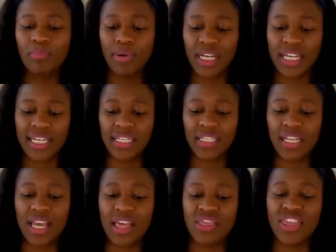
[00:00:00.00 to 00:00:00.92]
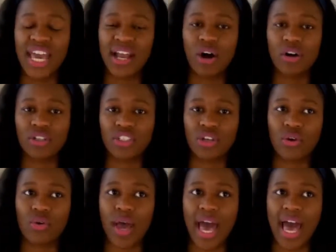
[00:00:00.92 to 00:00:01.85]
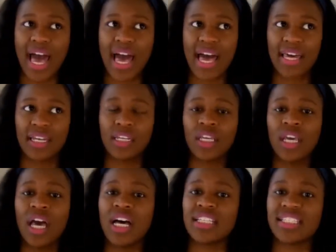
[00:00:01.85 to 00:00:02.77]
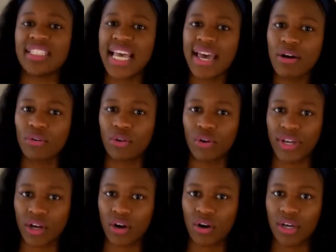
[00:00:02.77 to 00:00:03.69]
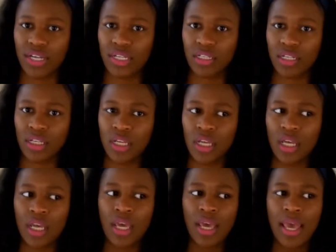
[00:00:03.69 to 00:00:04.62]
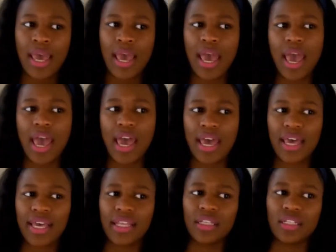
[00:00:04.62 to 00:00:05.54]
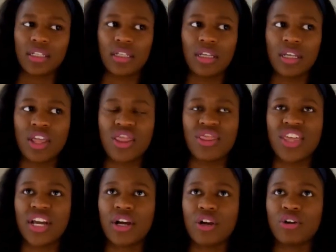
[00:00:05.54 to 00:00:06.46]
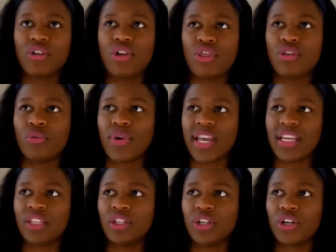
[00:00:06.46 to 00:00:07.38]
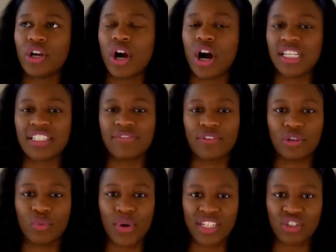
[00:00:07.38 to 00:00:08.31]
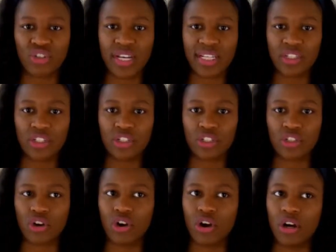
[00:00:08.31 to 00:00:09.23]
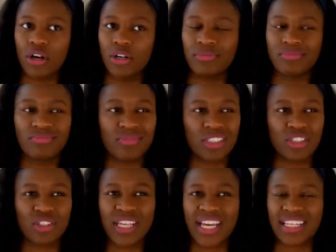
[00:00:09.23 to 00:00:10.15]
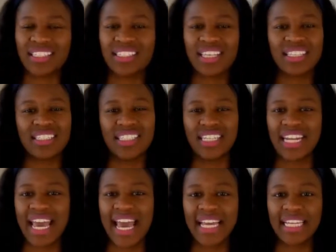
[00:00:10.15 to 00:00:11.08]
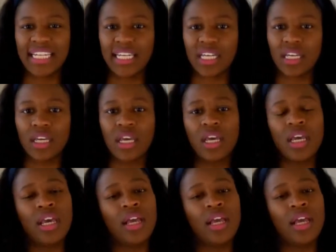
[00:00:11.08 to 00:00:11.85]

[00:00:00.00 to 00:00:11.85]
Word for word: But they also had a sale going on, and the regular cost for the waist trainers are, they're like 60 to 80.